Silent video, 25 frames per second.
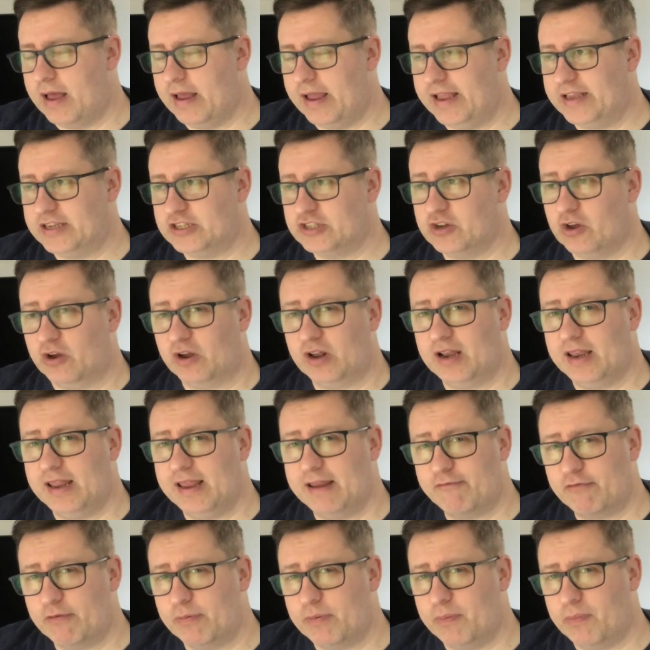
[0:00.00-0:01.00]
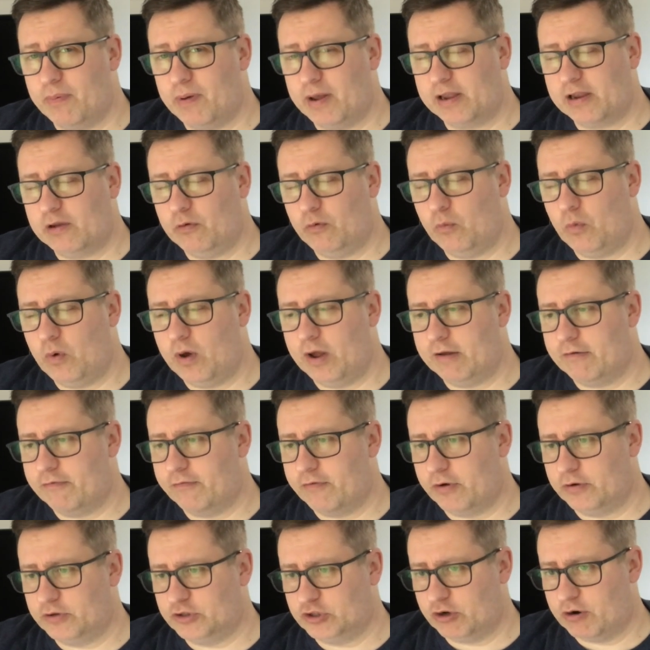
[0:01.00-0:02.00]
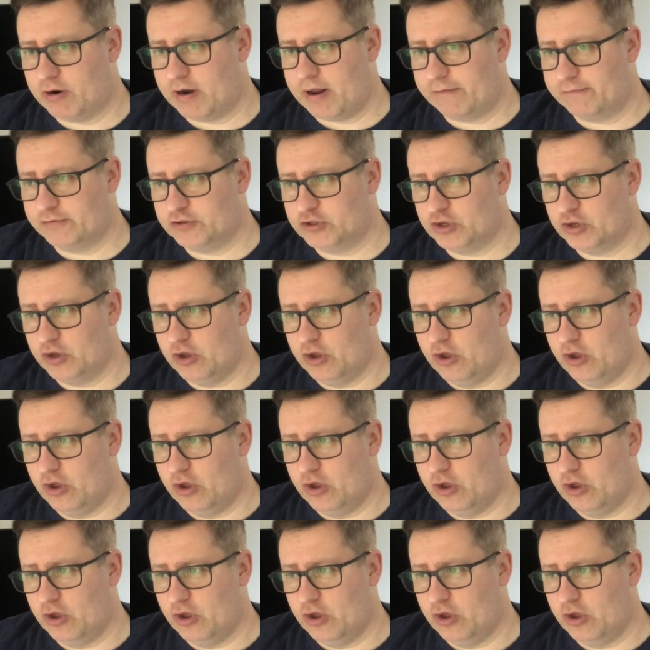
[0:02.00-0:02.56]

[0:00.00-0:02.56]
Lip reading: it's not clear from the black and white photographs